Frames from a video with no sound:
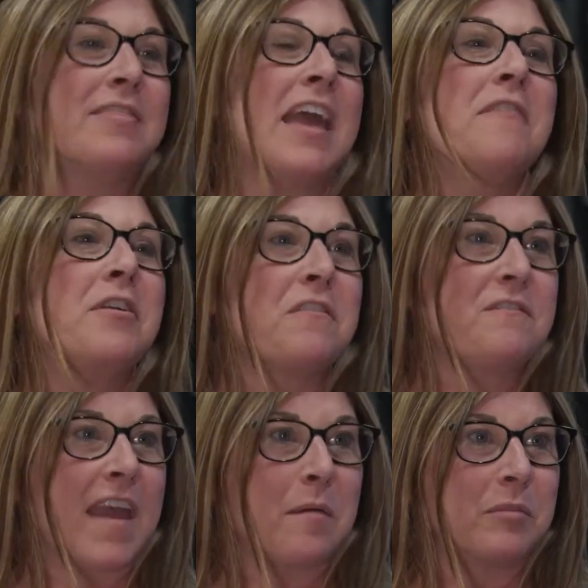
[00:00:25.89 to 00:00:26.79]
They have their
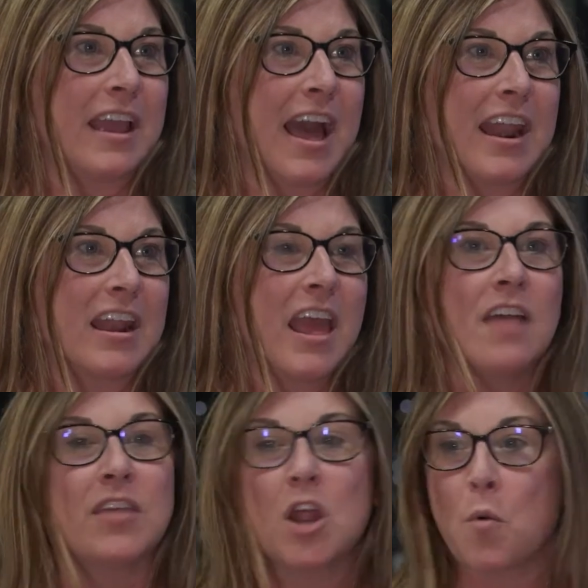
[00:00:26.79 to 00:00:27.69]
family on it.
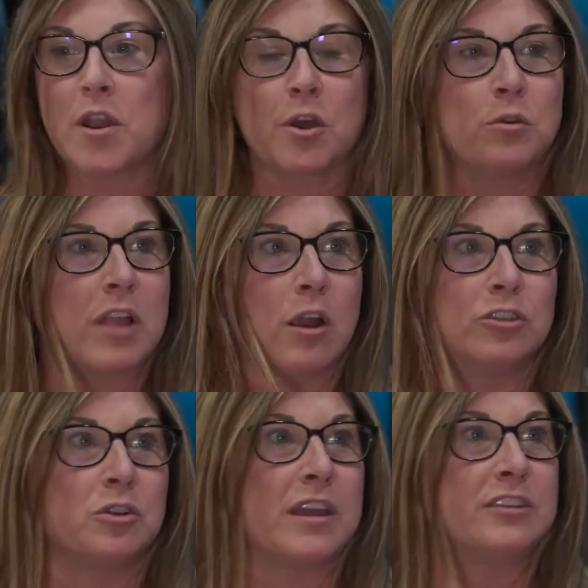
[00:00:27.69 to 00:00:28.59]
They don't want to go
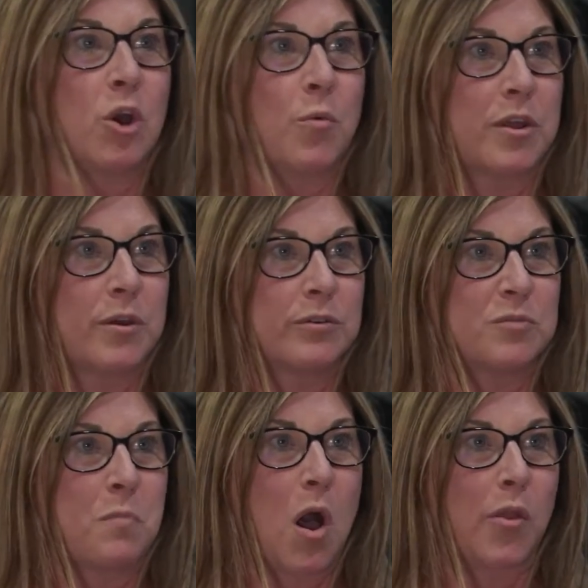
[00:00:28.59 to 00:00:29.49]
larger. They don't want to go
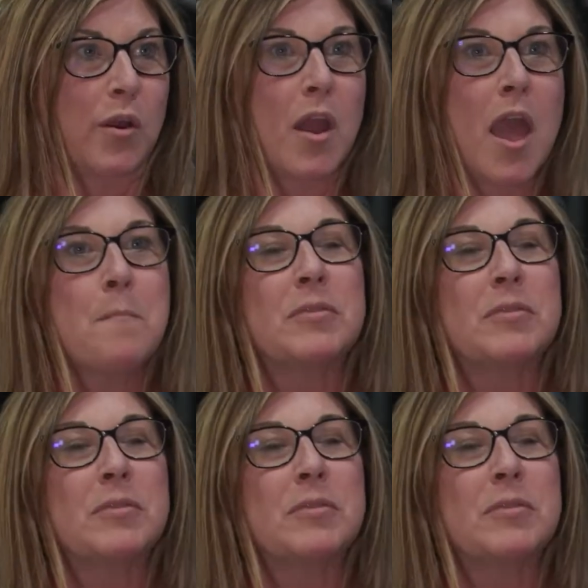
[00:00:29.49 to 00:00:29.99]
smaller. Right.